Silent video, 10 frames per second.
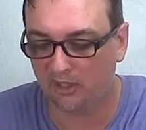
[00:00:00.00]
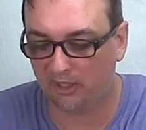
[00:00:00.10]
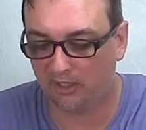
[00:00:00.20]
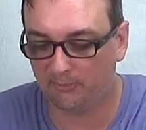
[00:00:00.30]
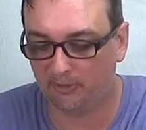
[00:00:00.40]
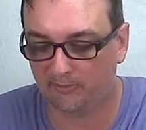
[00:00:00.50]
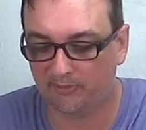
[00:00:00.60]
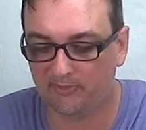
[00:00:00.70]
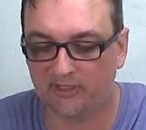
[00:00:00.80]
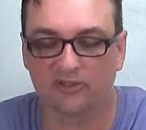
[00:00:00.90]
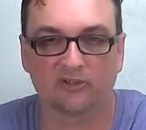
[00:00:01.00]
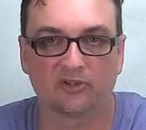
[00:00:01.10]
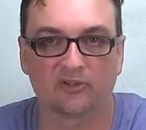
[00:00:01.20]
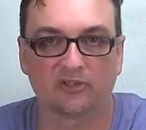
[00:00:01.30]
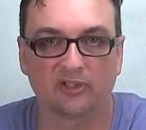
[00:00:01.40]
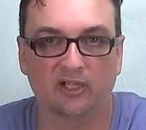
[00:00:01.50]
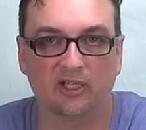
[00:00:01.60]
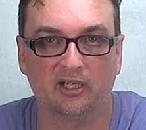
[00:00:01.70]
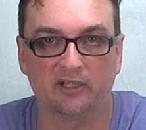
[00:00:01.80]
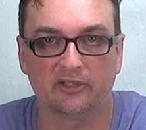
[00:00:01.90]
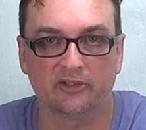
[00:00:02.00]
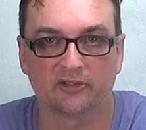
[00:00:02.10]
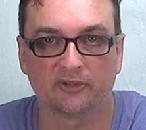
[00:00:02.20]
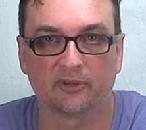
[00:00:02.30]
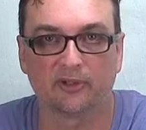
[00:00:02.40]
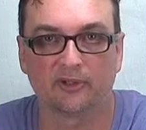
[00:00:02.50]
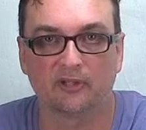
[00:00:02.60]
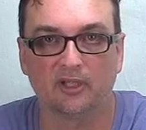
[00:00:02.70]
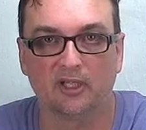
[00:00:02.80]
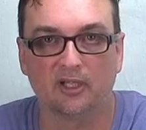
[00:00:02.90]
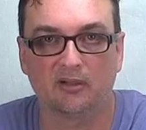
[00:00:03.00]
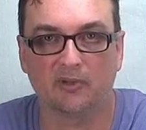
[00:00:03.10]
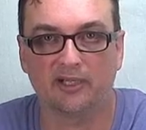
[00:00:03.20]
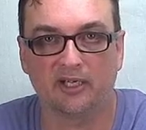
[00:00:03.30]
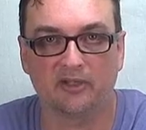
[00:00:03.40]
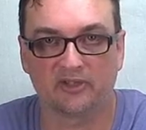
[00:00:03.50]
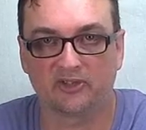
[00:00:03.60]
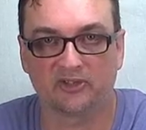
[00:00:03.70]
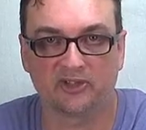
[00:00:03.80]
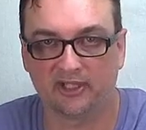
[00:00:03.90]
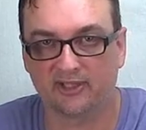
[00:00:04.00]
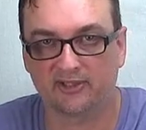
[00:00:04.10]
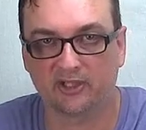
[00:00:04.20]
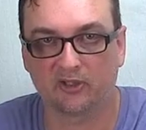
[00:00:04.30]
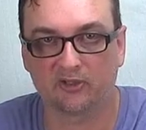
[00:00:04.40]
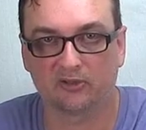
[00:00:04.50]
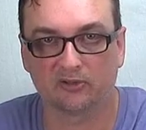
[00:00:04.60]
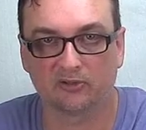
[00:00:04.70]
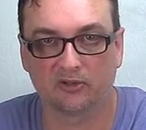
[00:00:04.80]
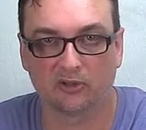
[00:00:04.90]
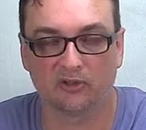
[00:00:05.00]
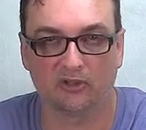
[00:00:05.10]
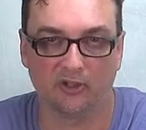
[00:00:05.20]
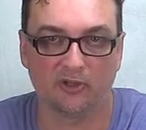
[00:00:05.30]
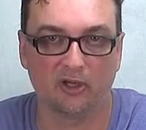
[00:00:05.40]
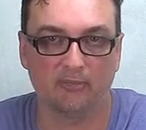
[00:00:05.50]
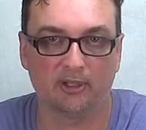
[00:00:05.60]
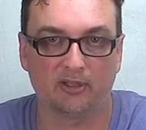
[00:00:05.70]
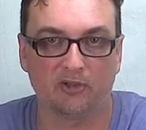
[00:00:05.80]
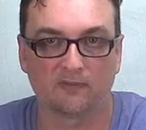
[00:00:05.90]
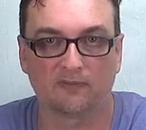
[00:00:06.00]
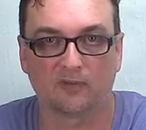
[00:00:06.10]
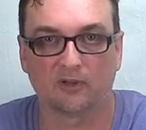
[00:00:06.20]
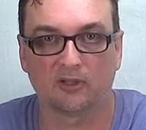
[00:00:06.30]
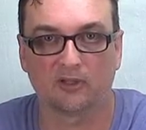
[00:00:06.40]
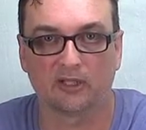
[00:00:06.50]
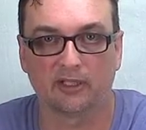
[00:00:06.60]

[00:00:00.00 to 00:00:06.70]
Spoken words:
And I put up some t-shirts in the store. Right now it's just the DSLR Nerd logo, but look for